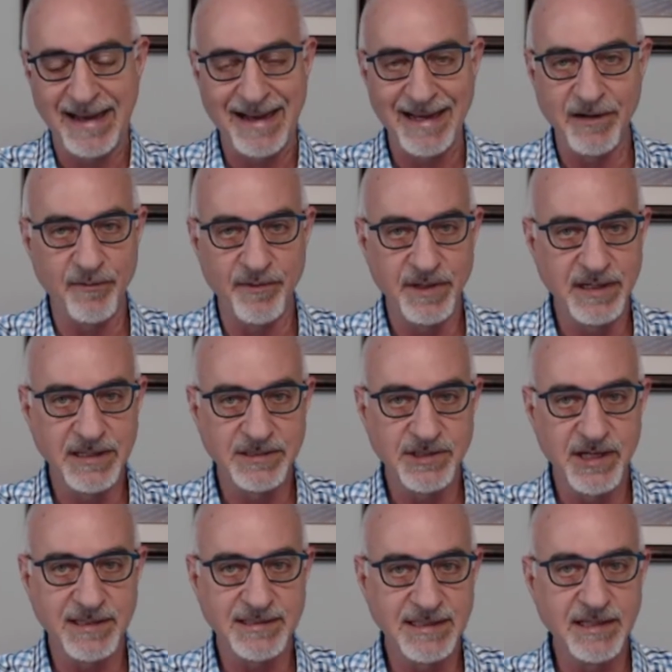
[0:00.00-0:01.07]
I don't think it
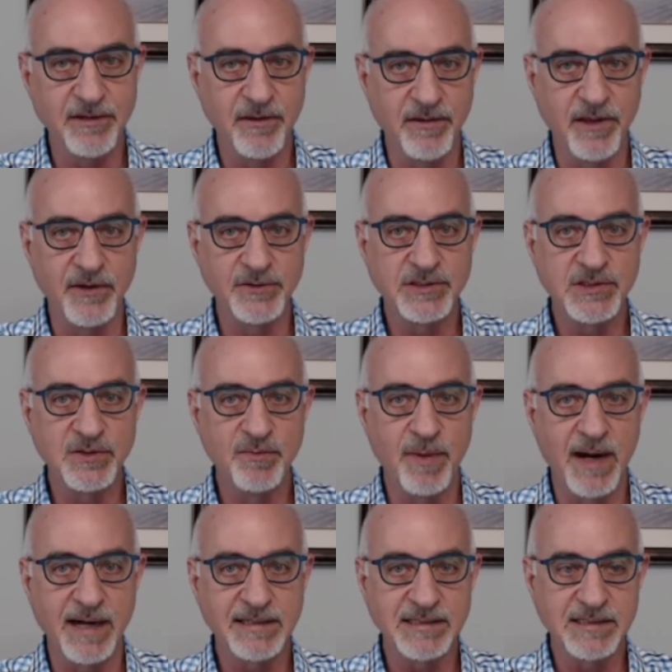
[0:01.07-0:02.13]
checks either of those two
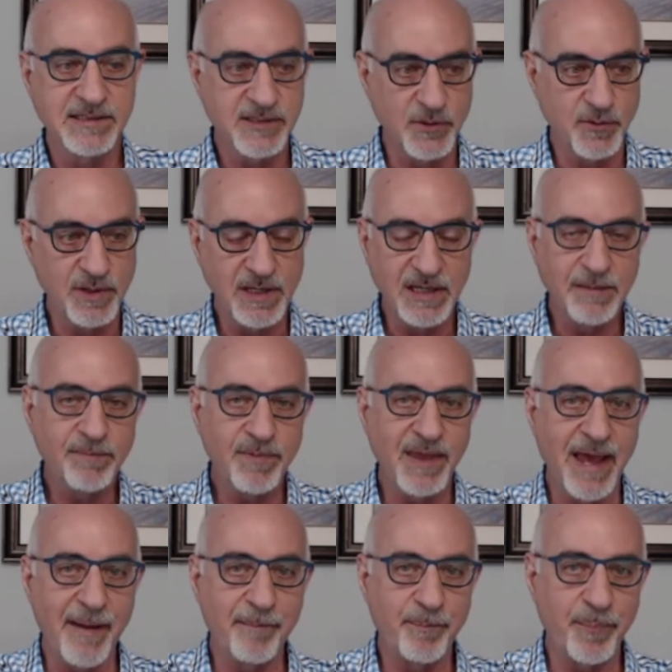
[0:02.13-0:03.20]
boxes. So keep
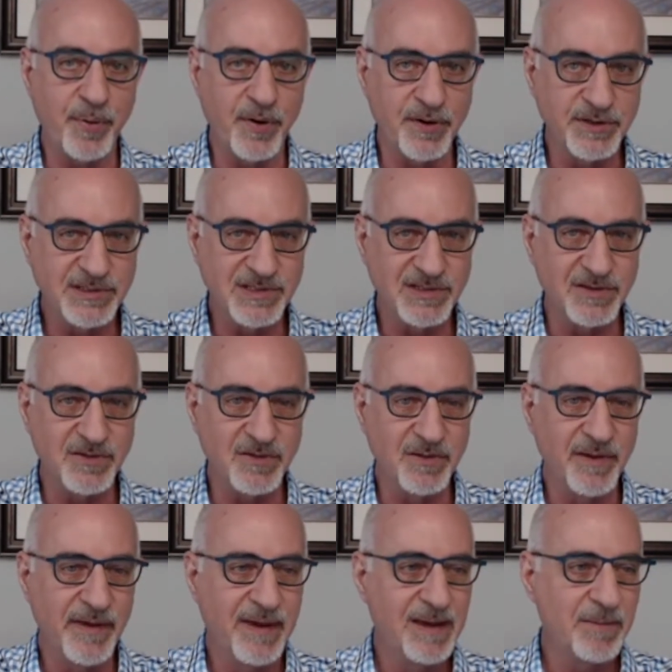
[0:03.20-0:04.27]
that
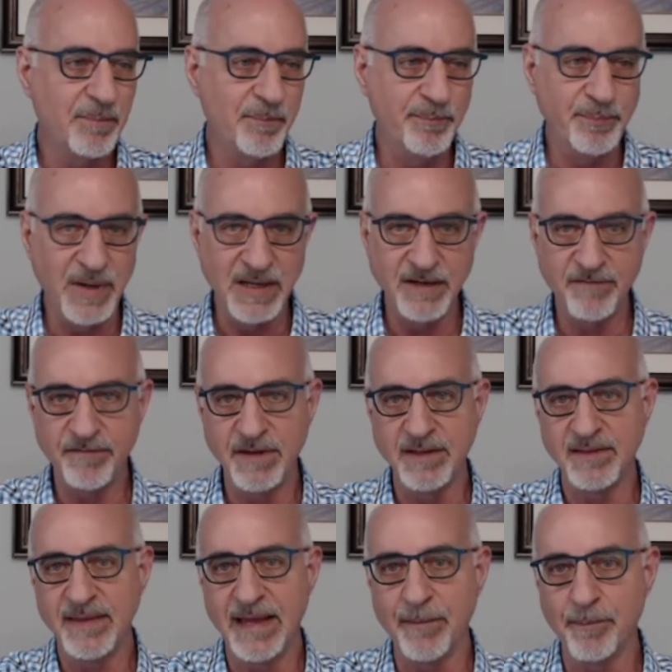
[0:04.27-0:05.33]
personal
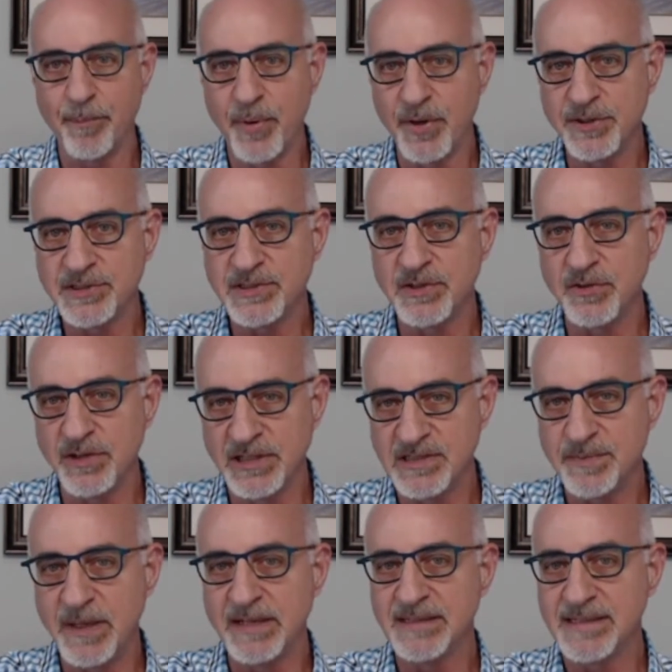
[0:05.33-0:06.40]
benefit, that personal
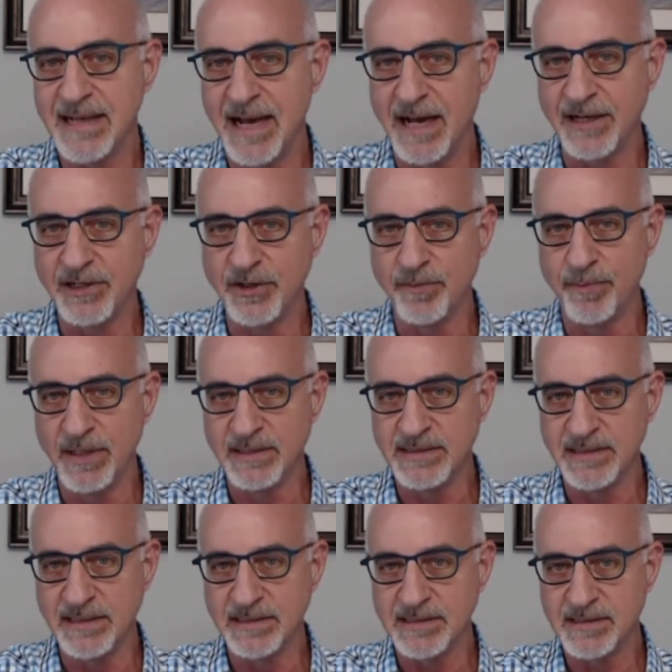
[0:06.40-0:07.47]
expense out of your
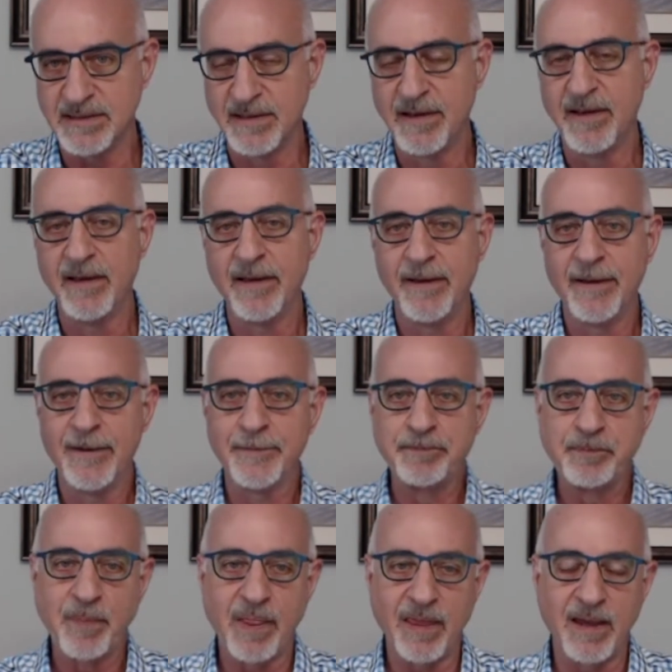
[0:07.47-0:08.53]
business.
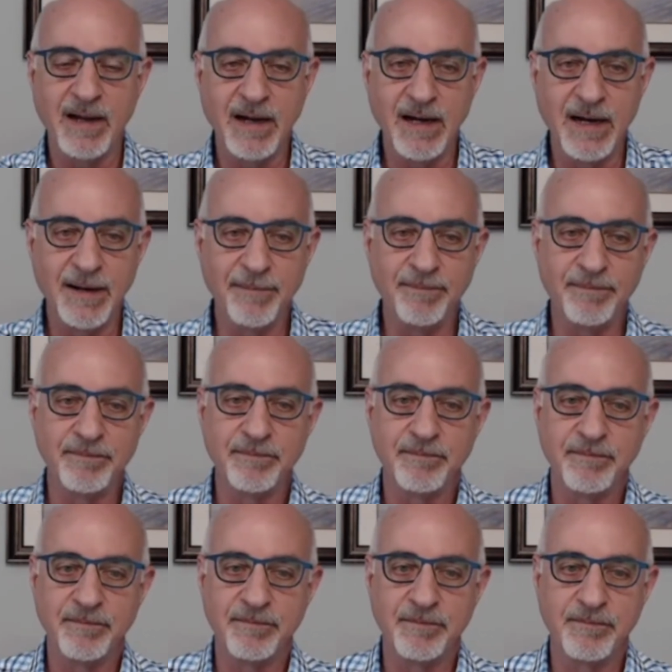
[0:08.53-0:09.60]

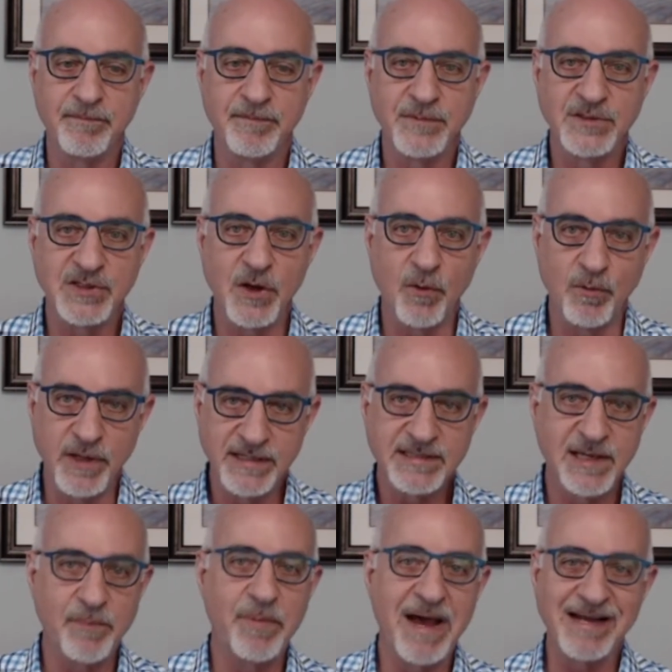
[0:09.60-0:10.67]
So let's
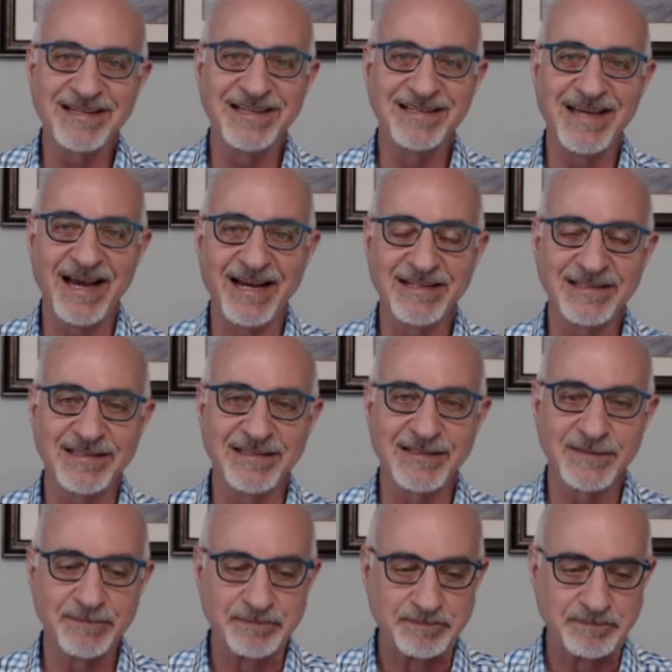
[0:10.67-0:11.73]
get back to taxes.